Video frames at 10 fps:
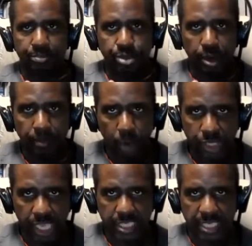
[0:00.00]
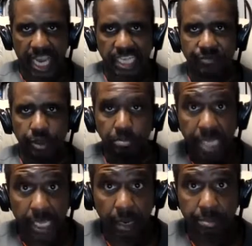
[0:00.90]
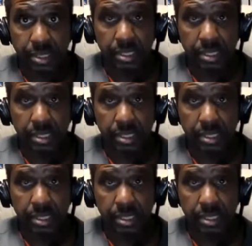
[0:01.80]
promote inside of the meetup